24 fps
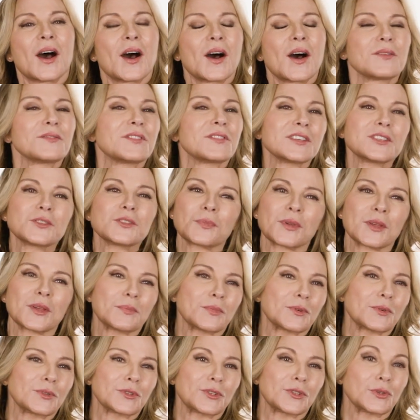of these
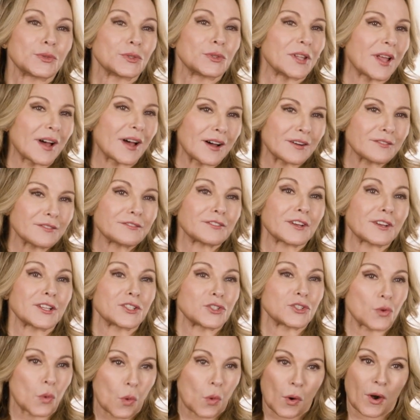people you love,
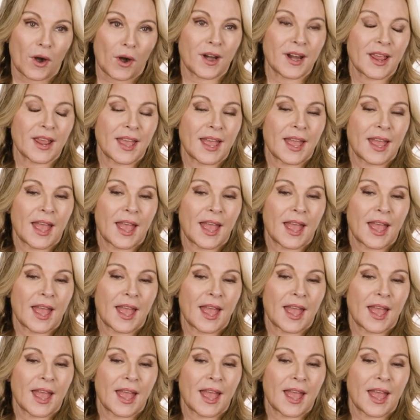adore,